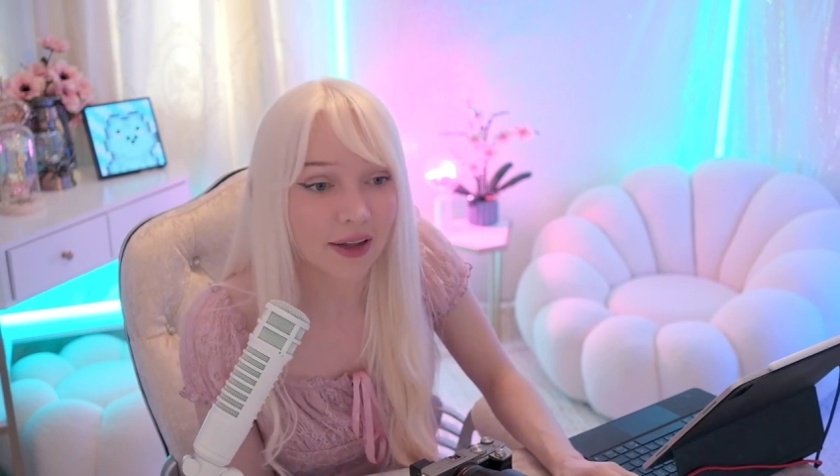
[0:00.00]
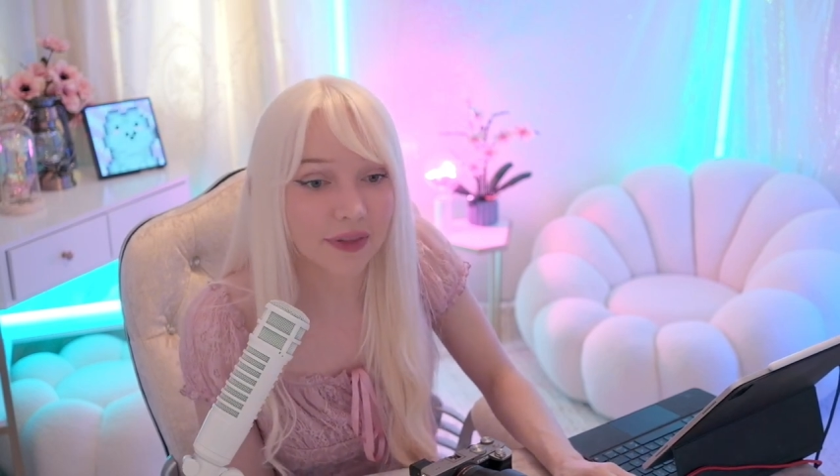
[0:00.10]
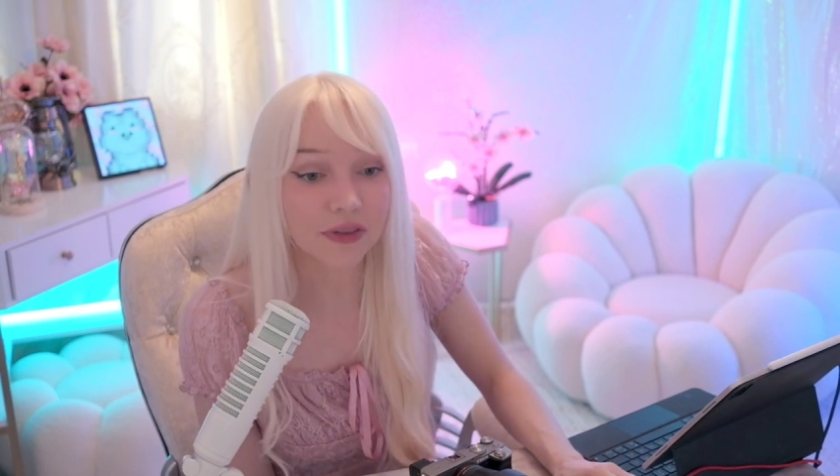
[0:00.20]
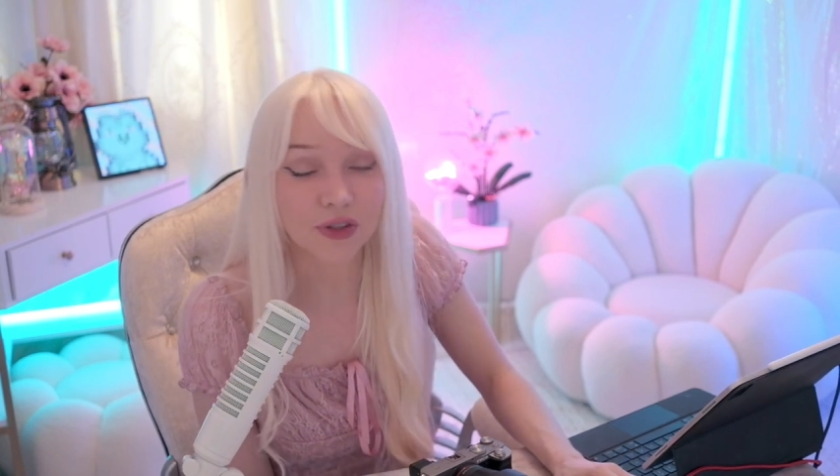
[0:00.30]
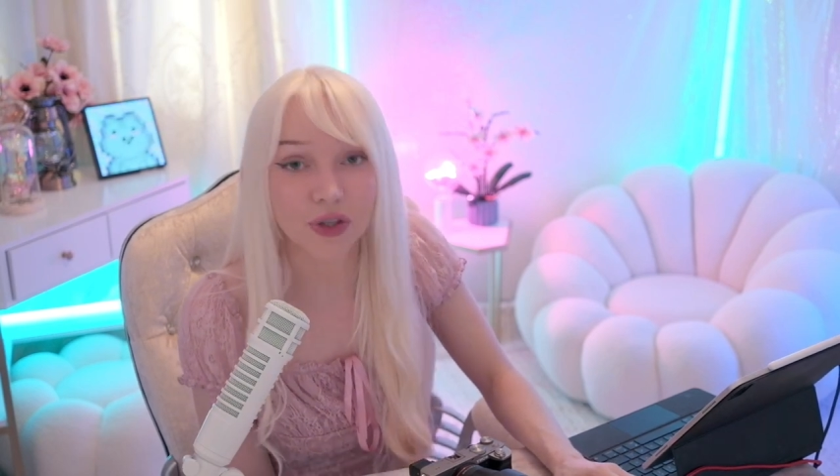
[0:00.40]

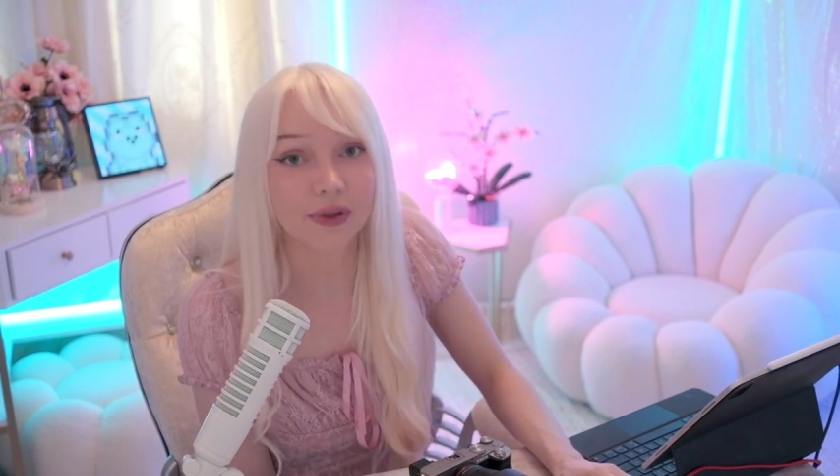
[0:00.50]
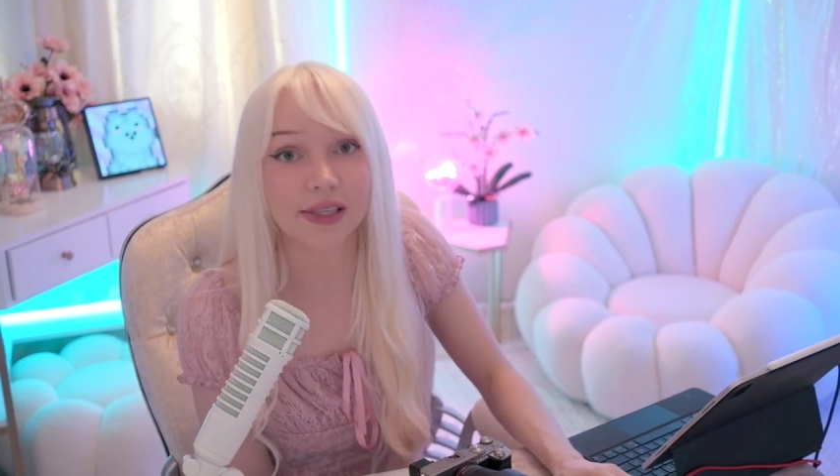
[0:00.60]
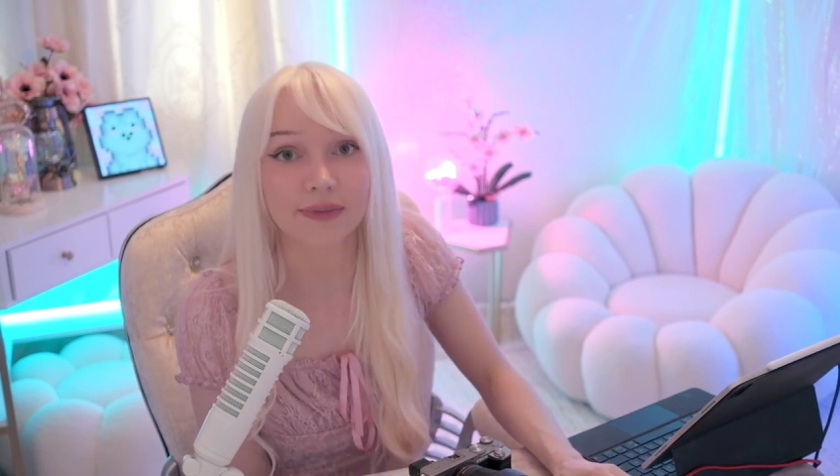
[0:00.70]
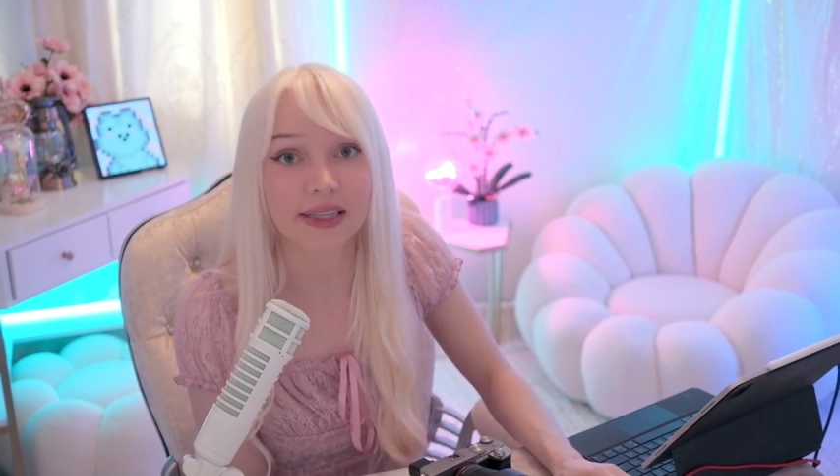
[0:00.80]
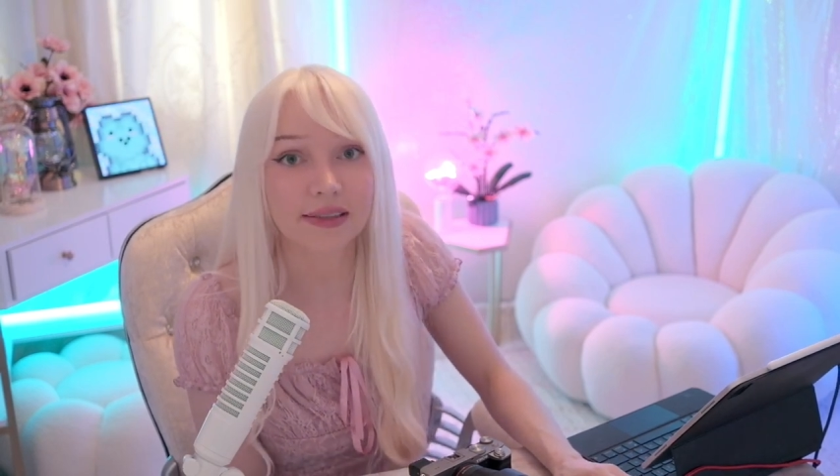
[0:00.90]
they're so
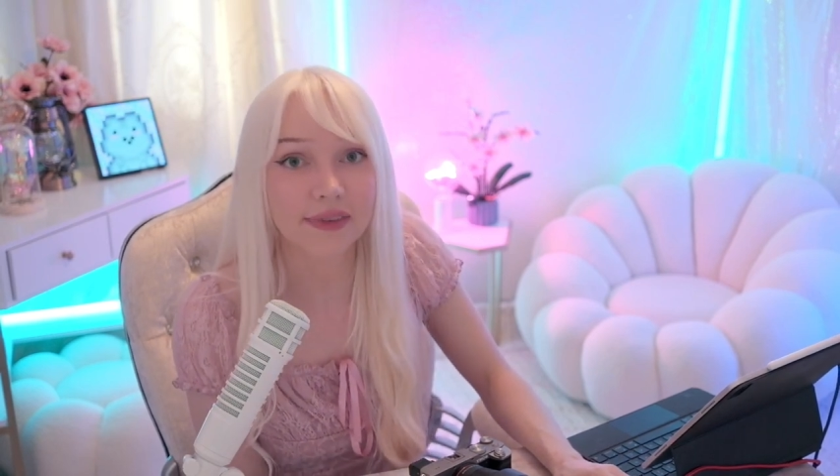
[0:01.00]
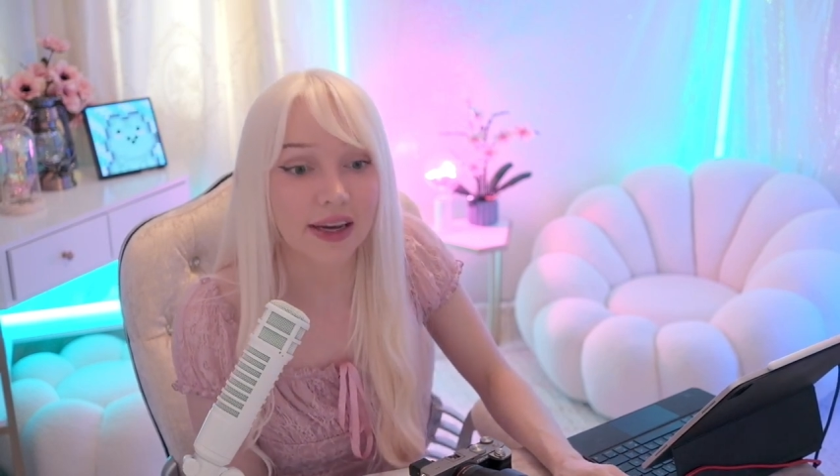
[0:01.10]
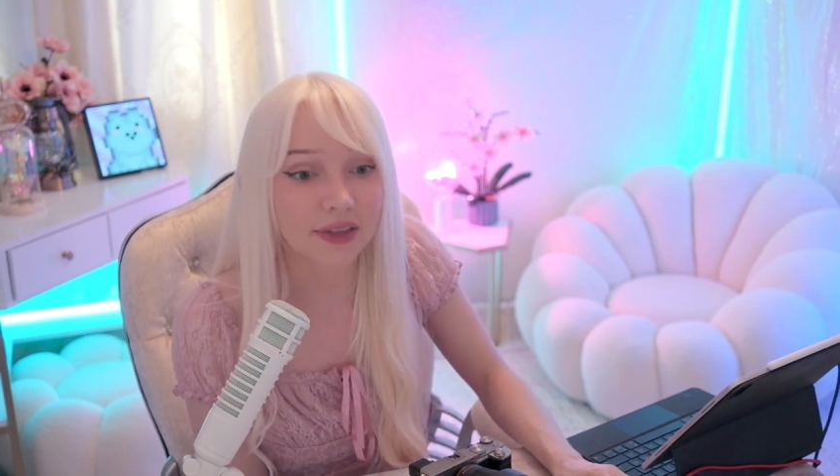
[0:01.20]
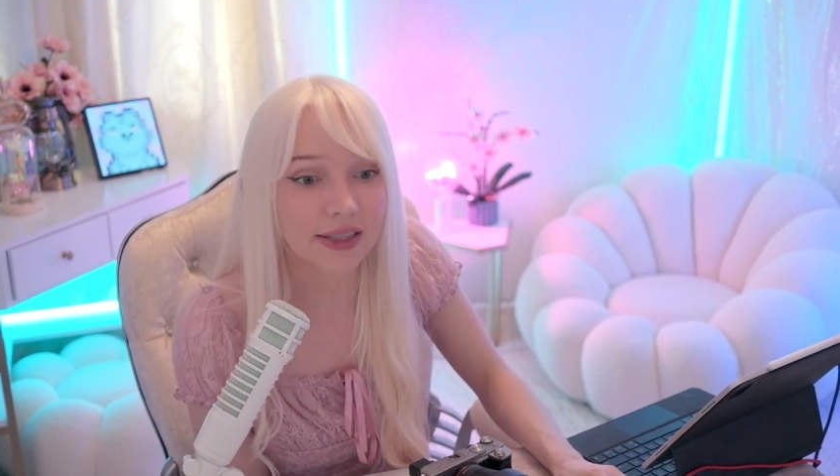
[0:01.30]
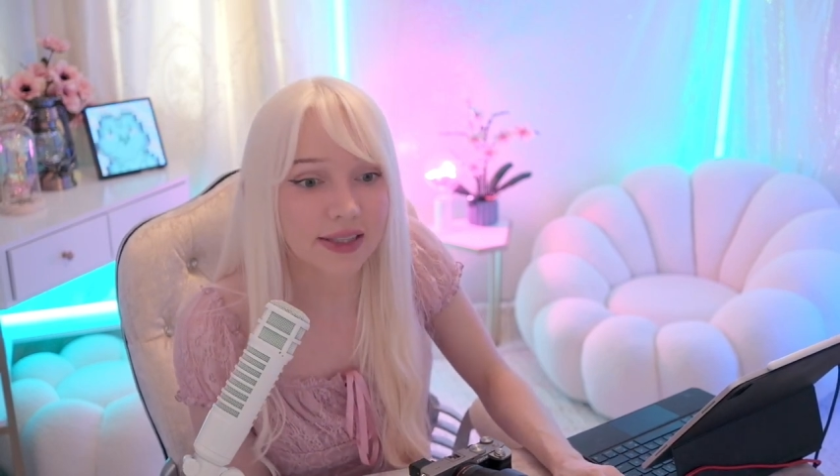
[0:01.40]
expensive
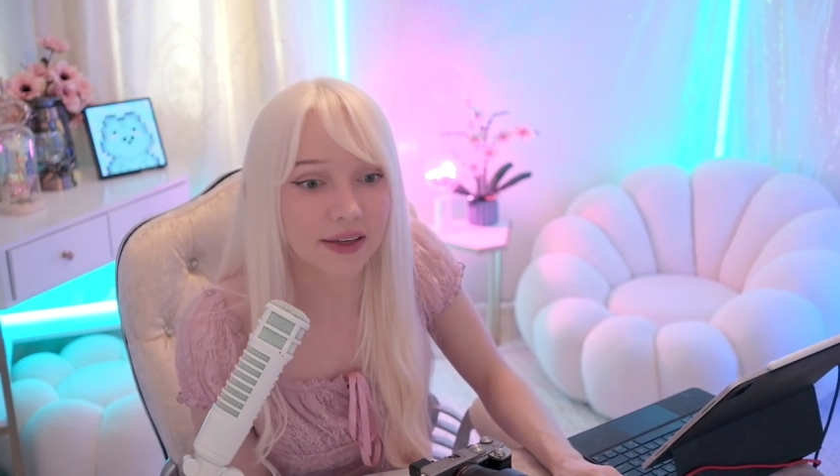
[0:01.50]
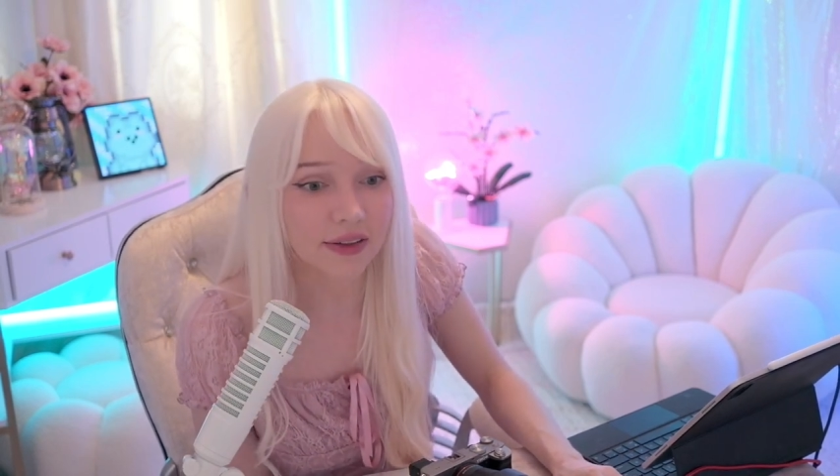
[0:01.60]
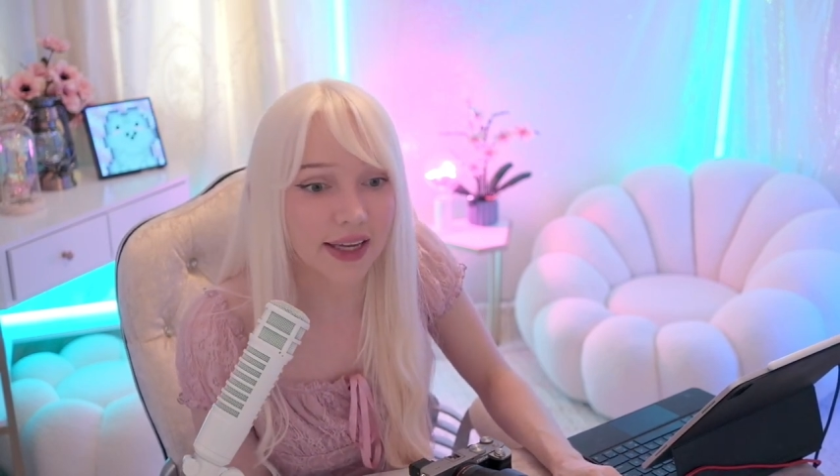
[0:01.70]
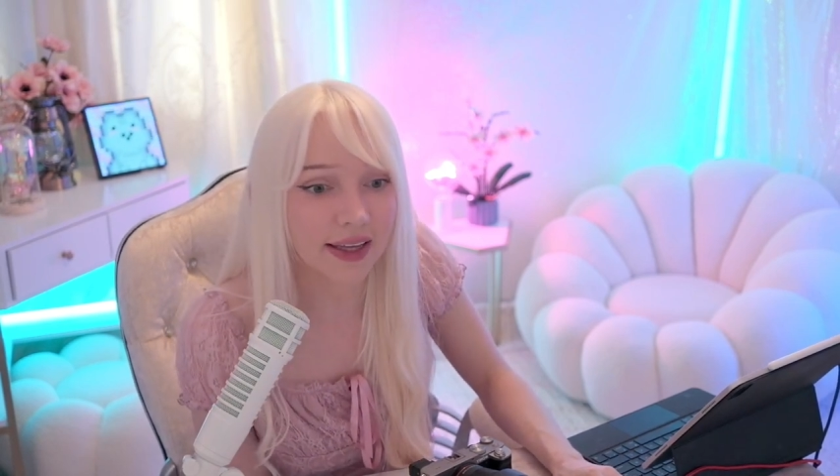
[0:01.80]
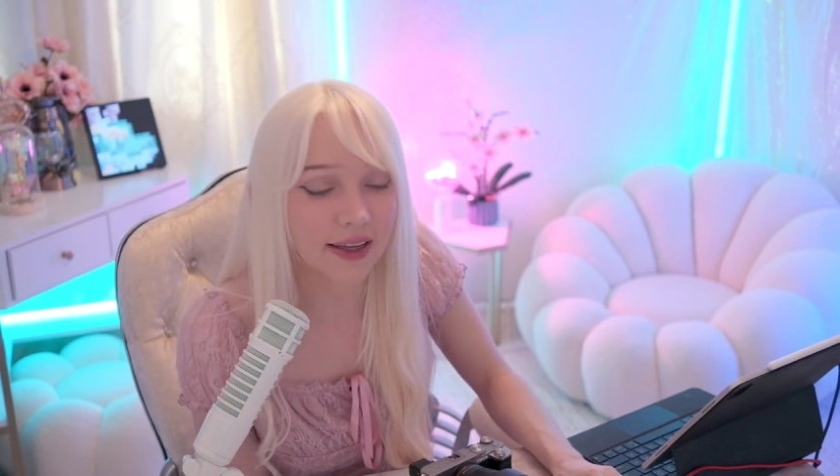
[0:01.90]
now because they're
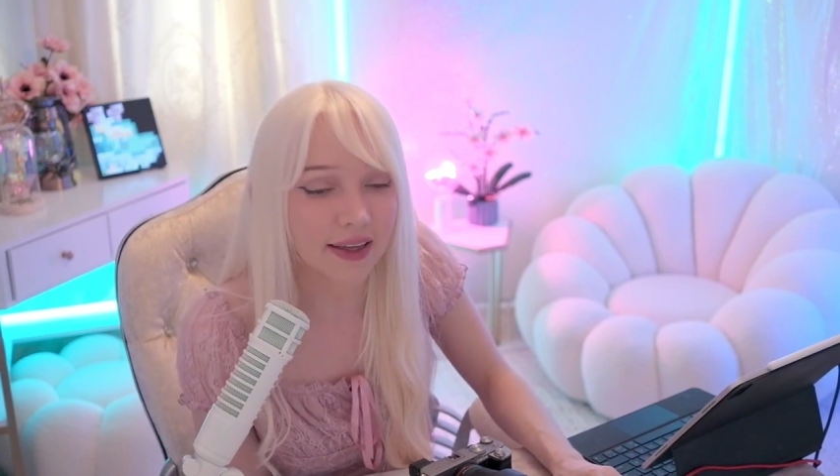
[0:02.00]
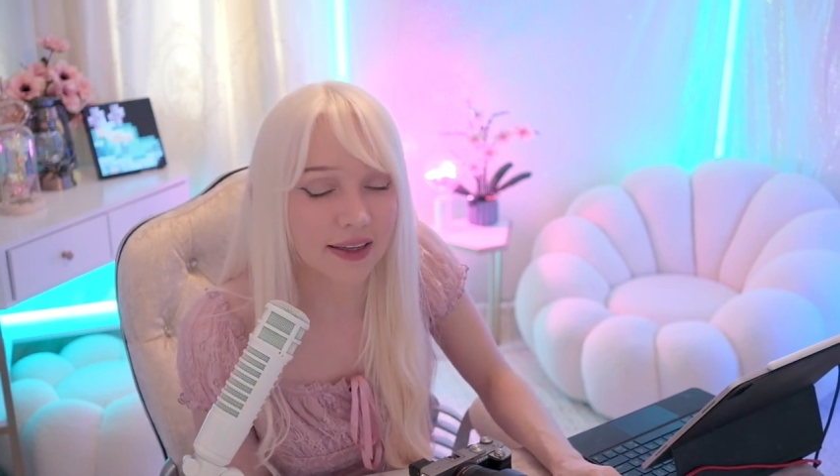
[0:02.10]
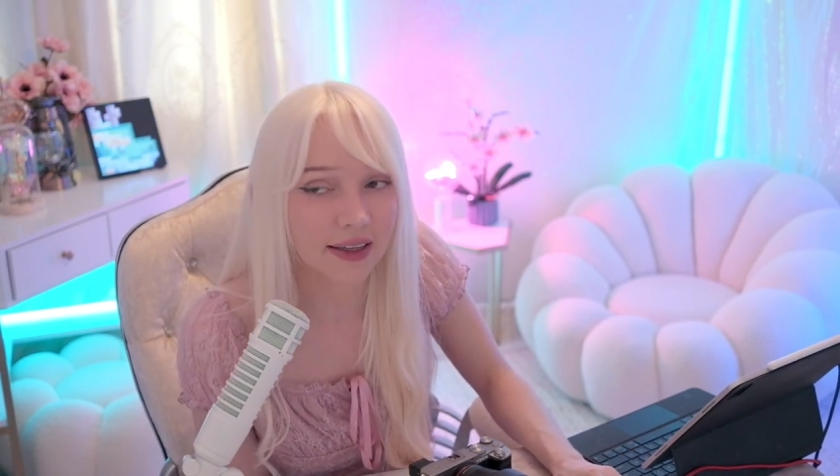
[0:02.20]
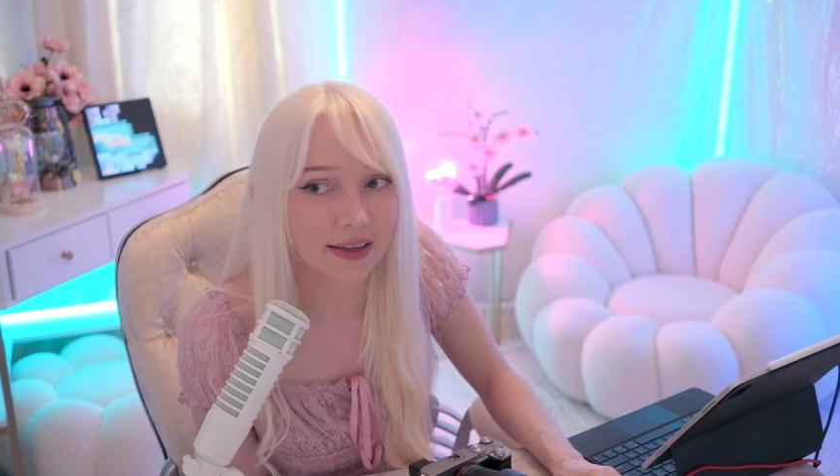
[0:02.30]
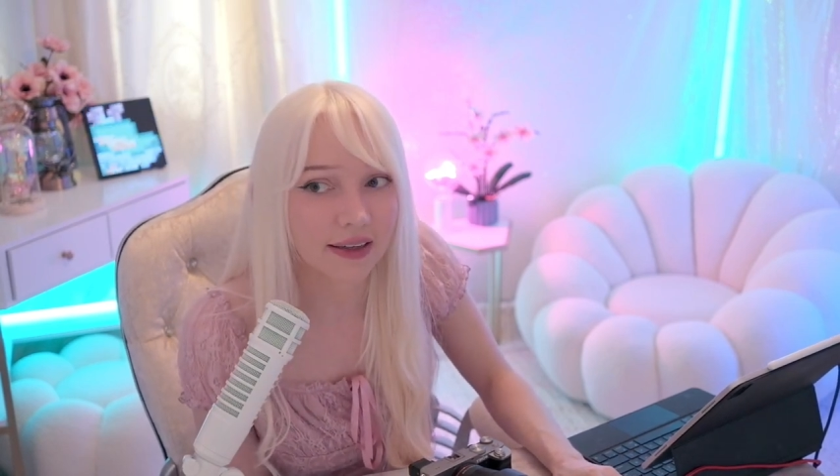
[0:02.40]
like a...